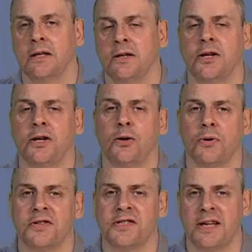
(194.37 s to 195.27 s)
that you
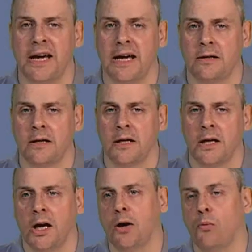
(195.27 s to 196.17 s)
understand
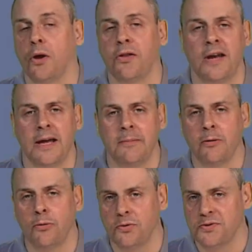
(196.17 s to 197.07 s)
what the naming
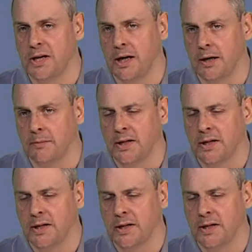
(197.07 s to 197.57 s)
rules are.